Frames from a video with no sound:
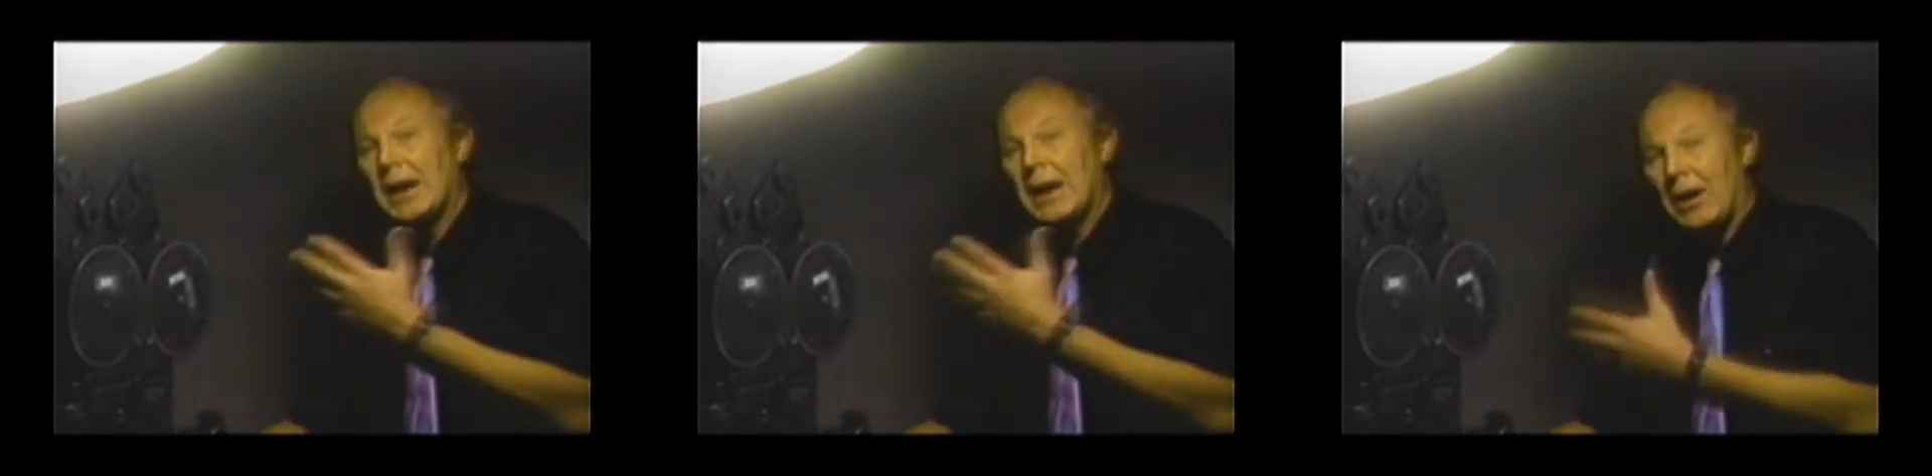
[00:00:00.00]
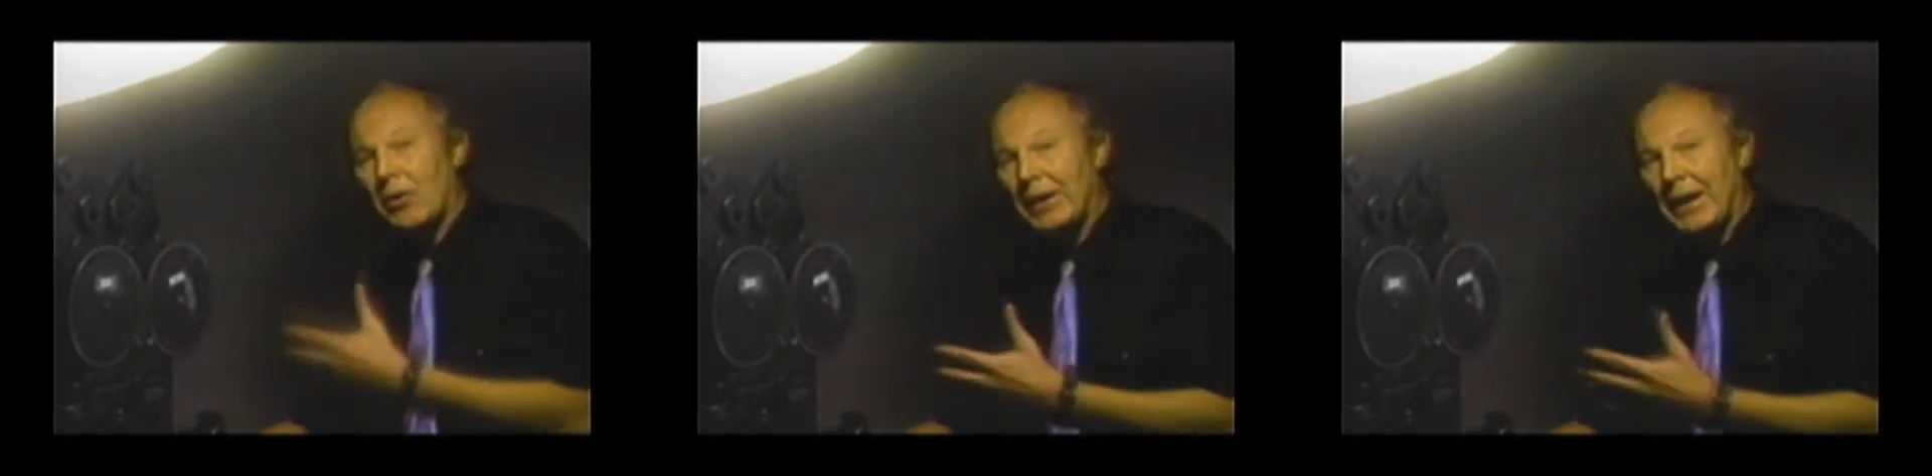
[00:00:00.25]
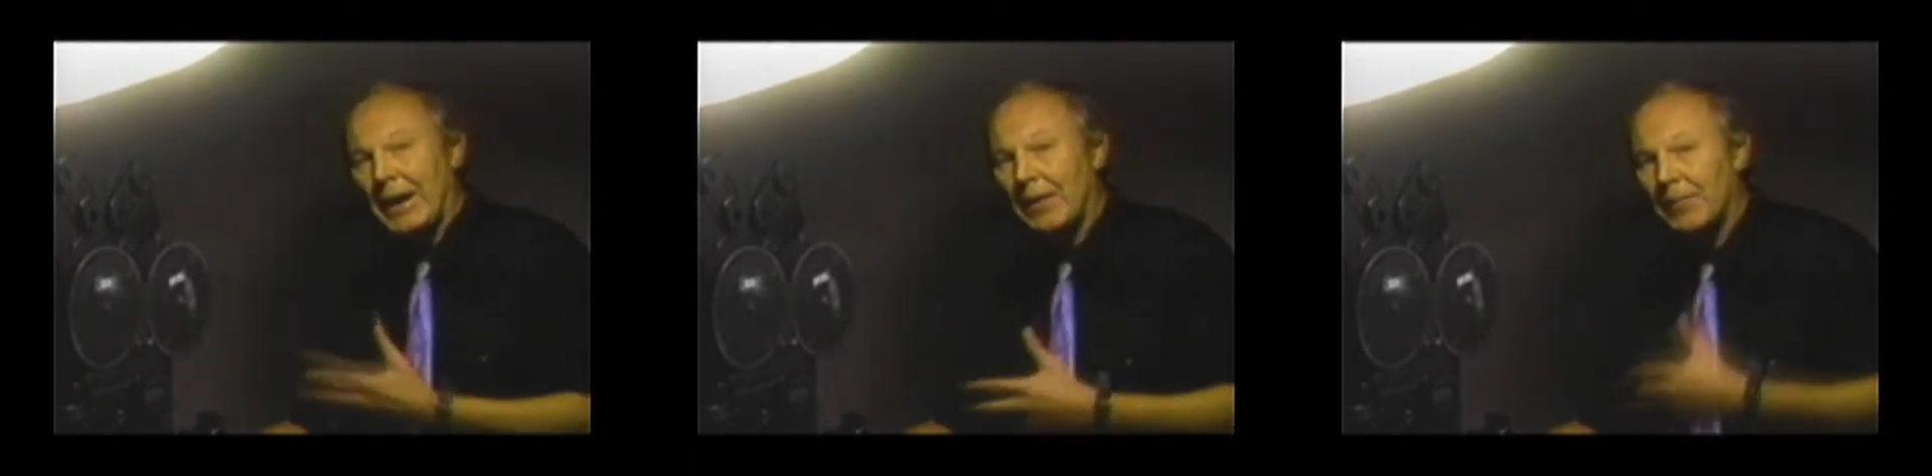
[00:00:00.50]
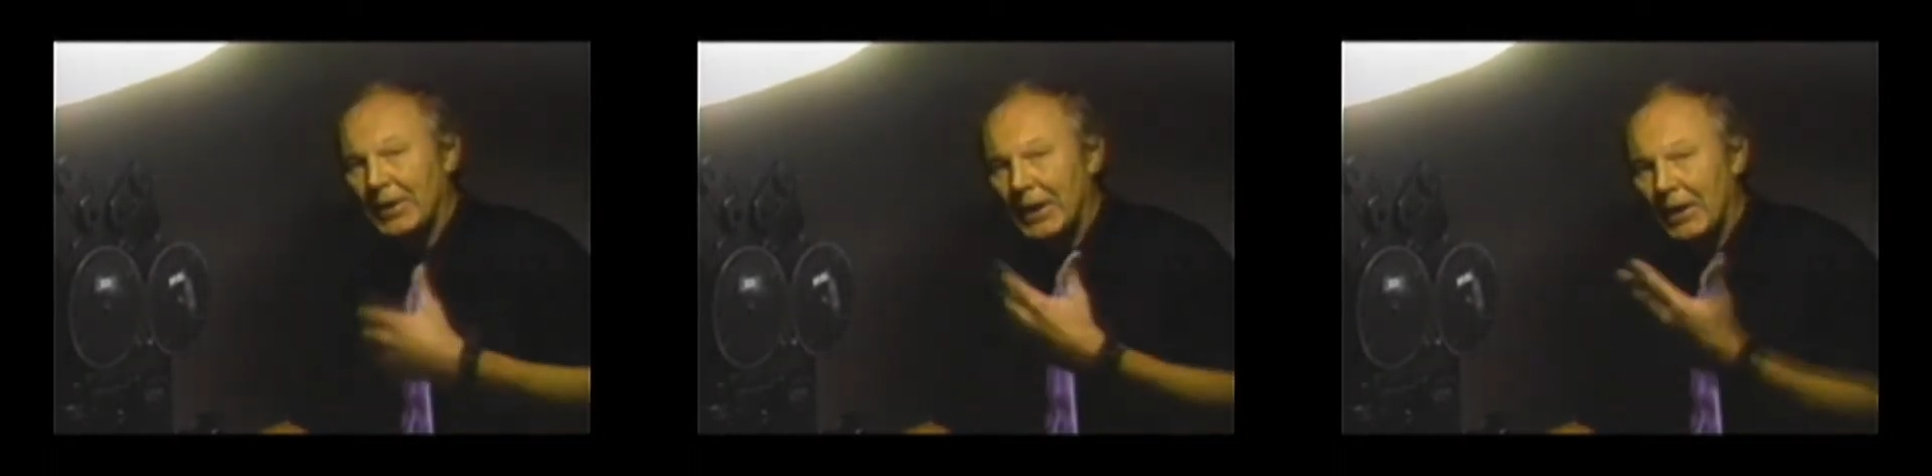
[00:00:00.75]
how it
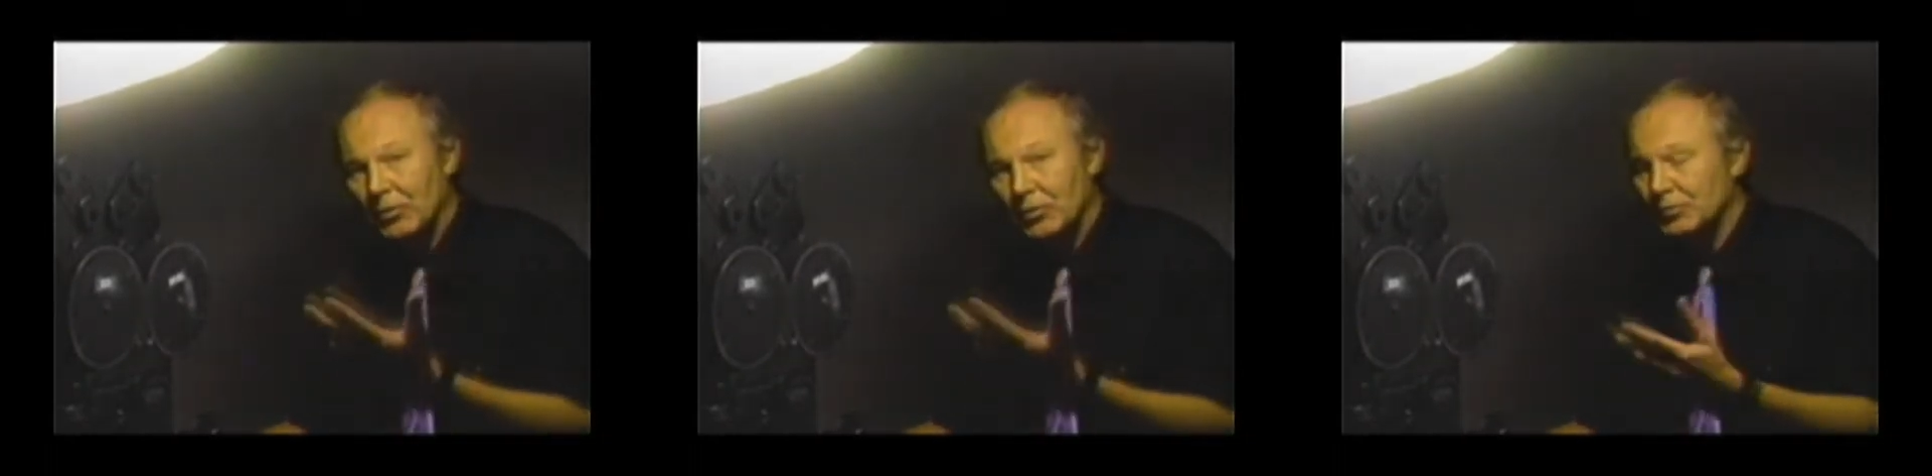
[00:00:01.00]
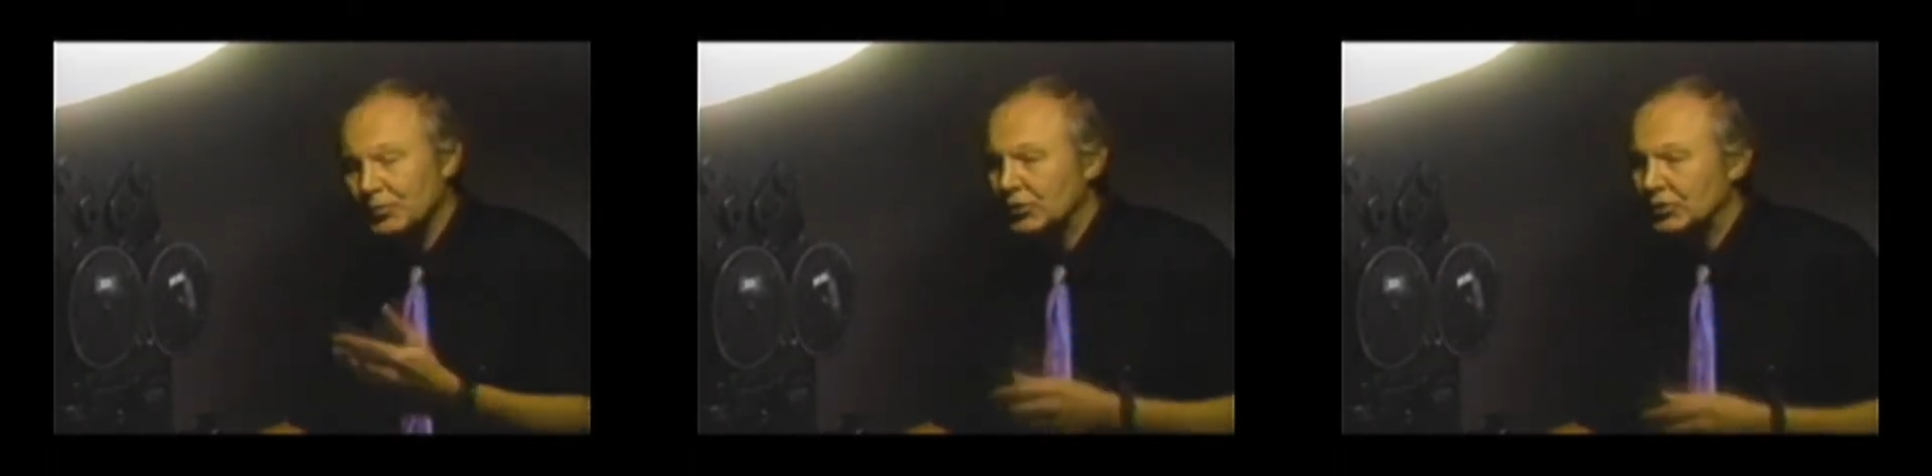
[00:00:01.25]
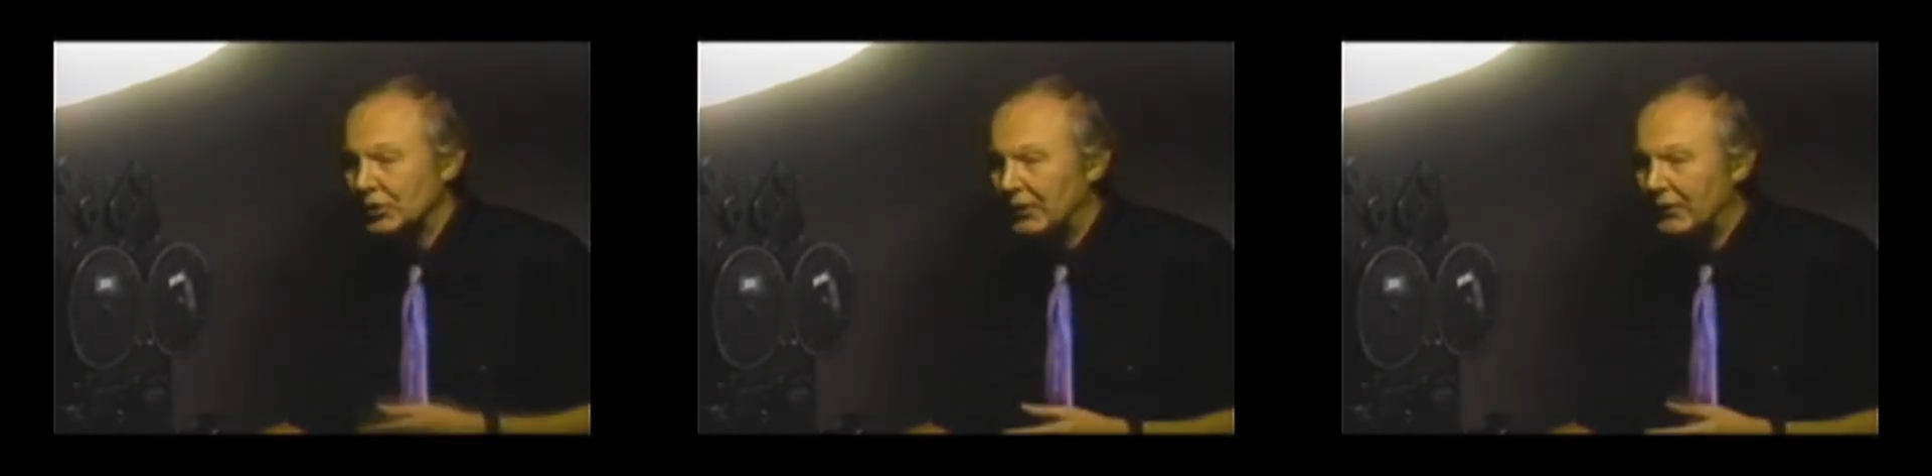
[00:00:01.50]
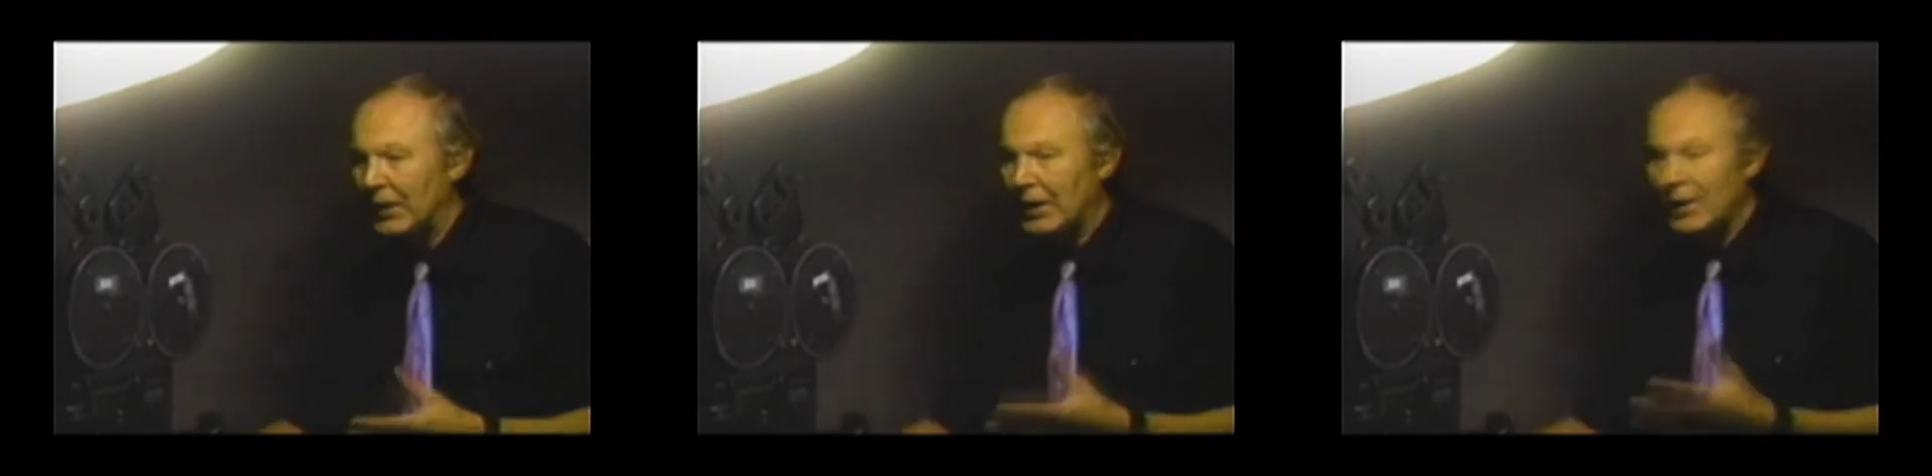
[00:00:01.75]
happened, how it was perceived,